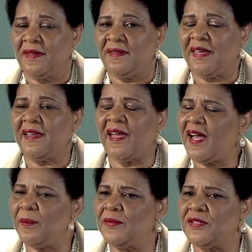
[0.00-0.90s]
That
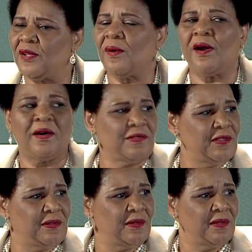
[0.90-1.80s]
happens so
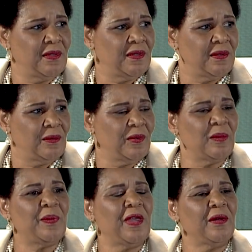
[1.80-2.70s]
often when a
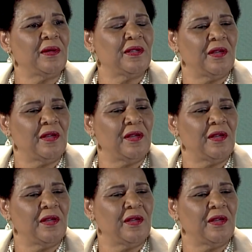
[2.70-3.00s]
parent